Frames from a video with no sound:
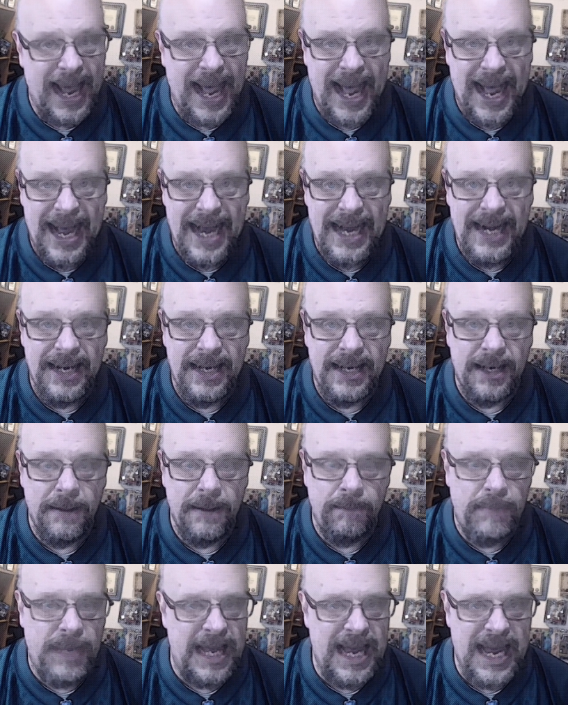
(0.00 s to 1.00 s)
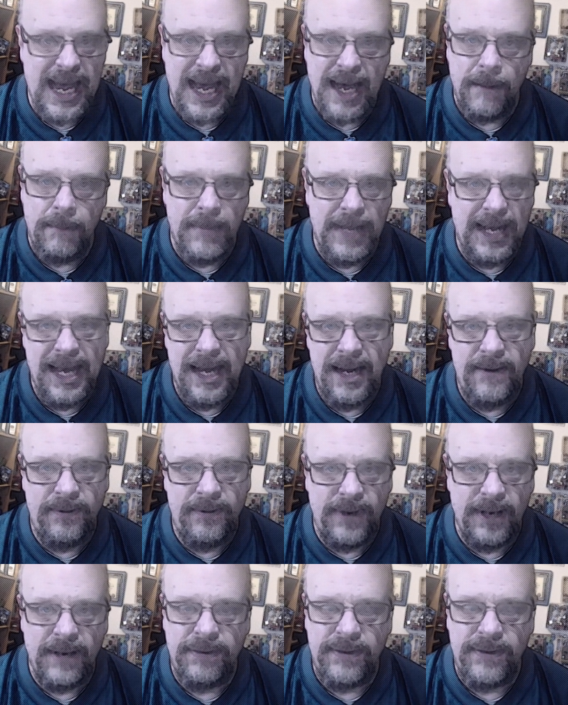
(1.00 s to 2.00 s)
8 p.m., the
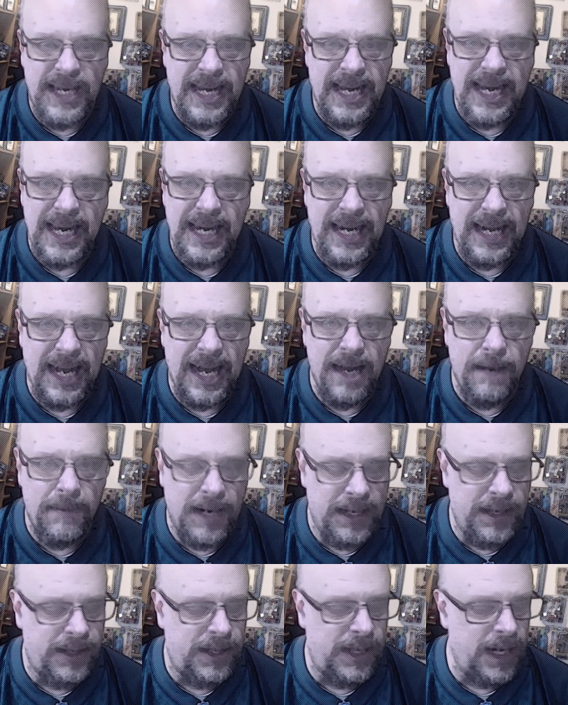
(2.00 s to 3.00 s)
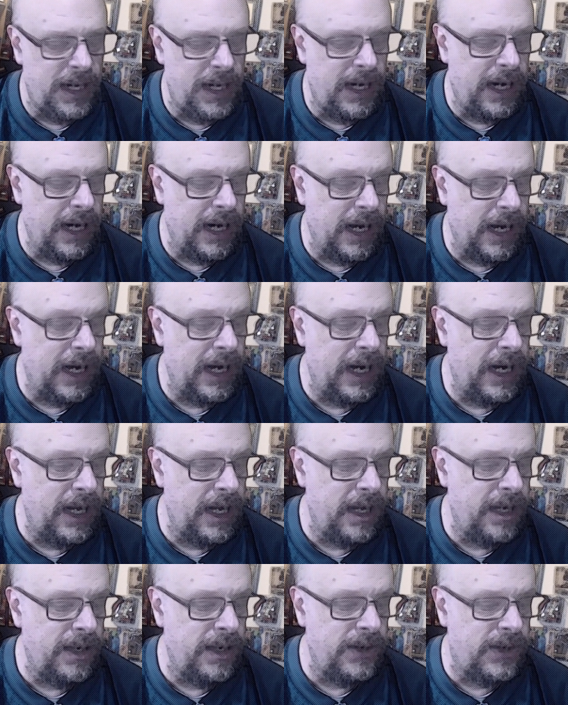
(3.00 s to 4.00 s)
8:15 game on Sunday night
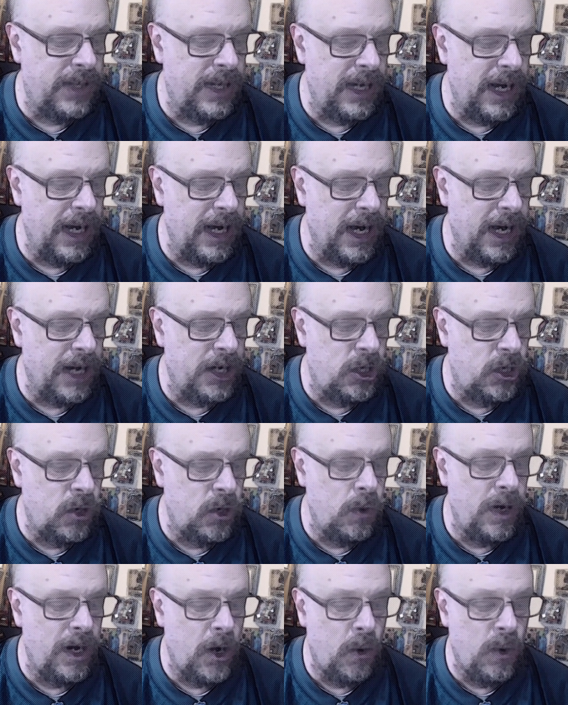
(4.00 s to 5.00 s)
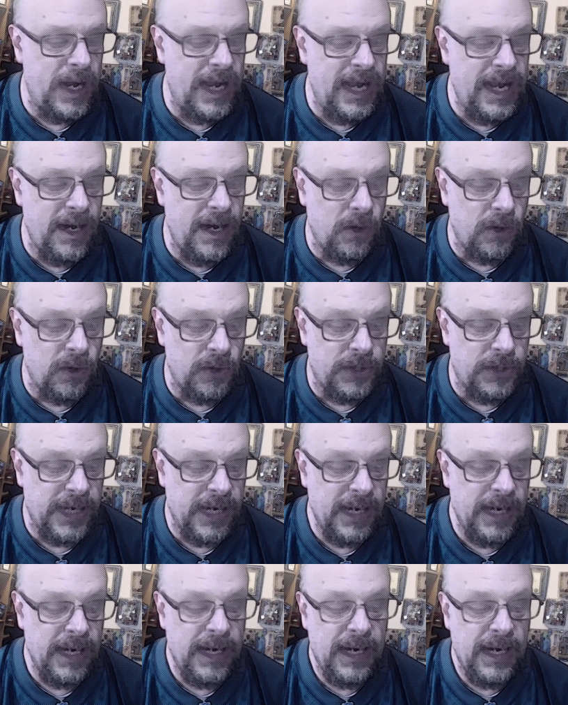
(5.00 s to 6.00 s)
is the 2-0 Eagles
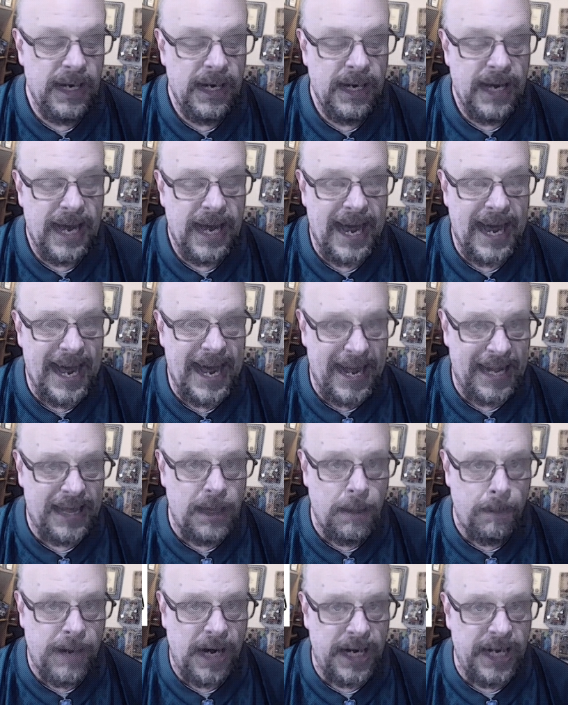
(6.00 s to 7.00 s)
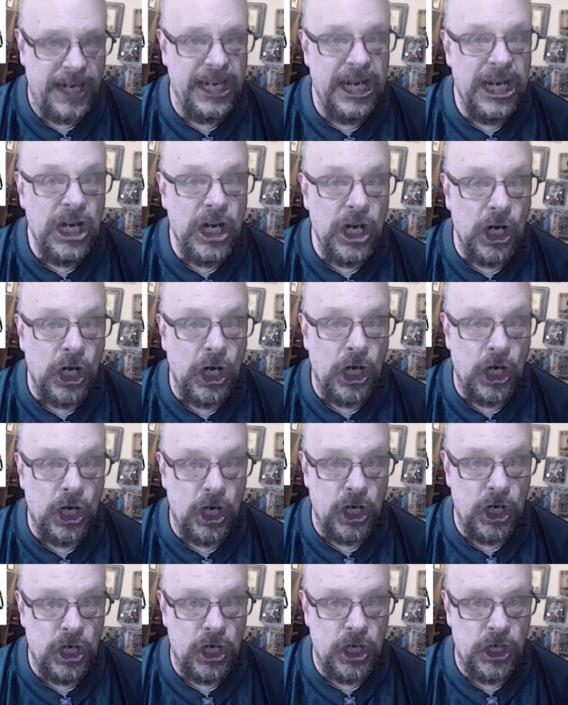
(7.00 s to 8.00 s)
at the
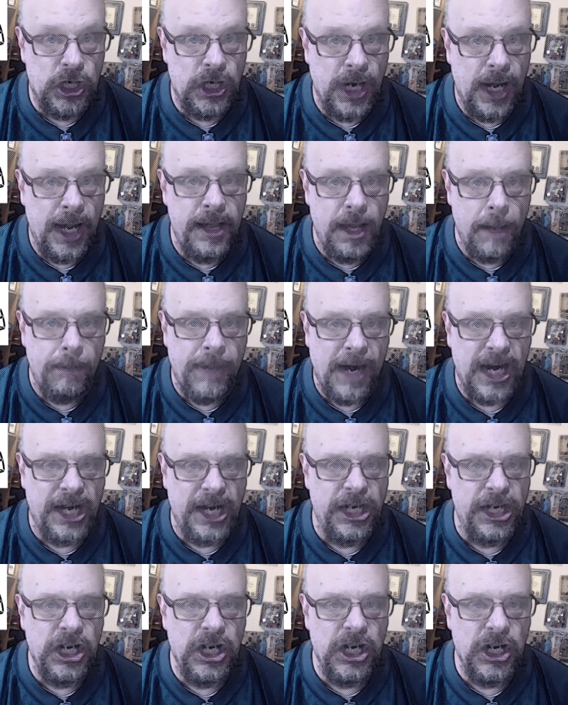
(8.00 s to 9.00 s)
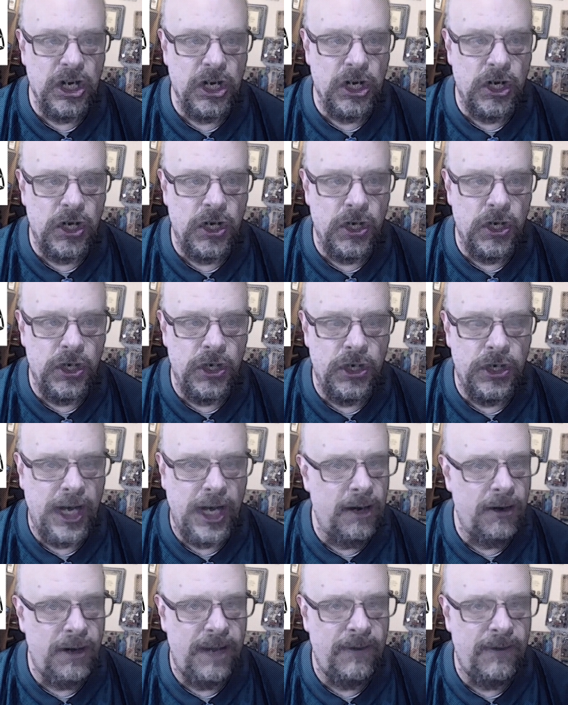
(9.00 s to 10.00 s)
Buccaneers. Chargers. I
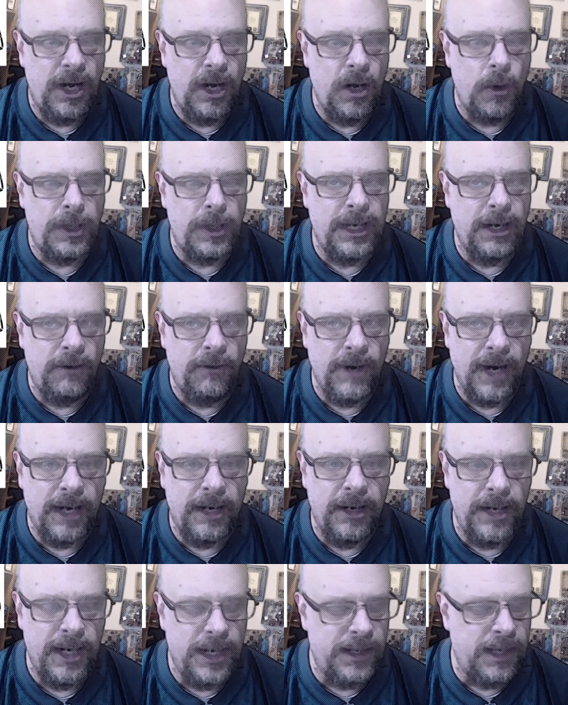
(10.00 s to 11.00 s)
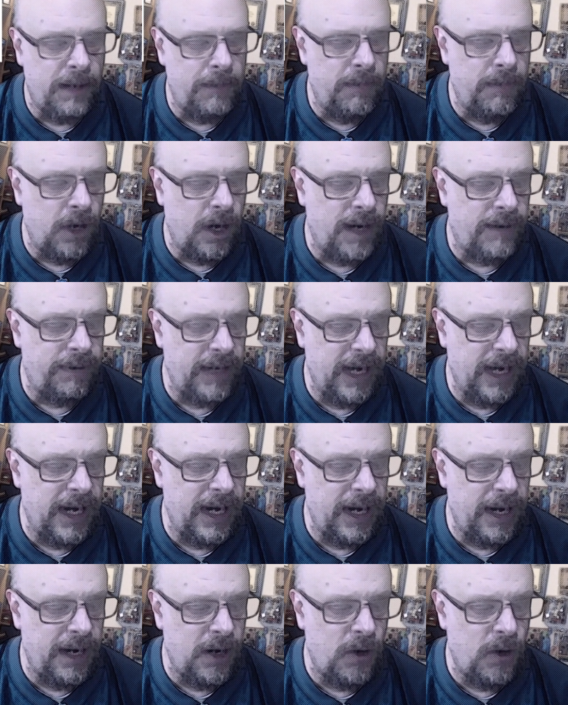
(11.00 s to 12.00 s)
don't even know what their record is. I'm offhand,
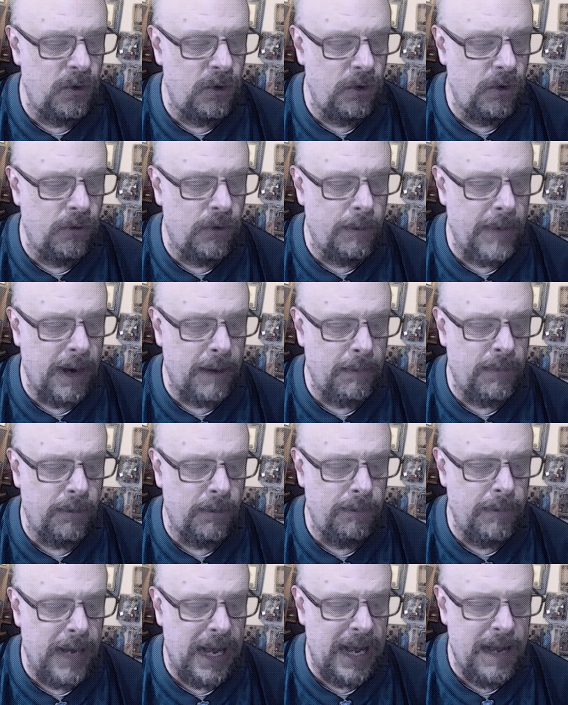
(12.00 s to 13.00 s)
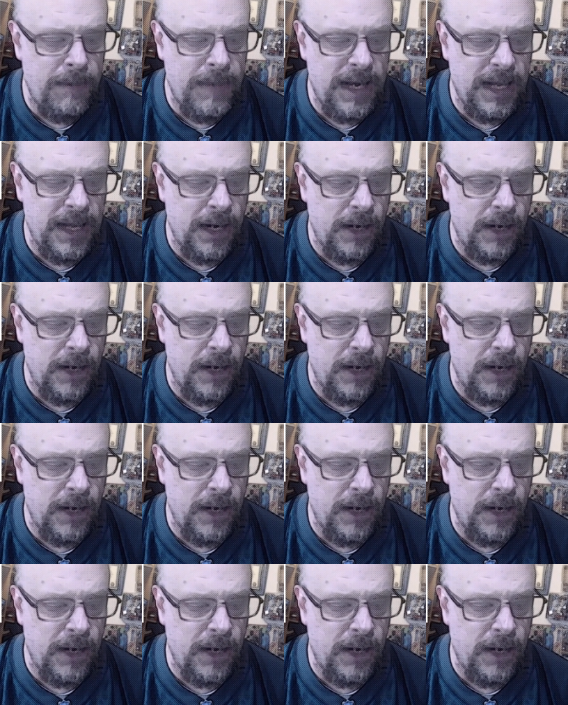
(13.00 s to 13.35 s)
I don't remember. Maybe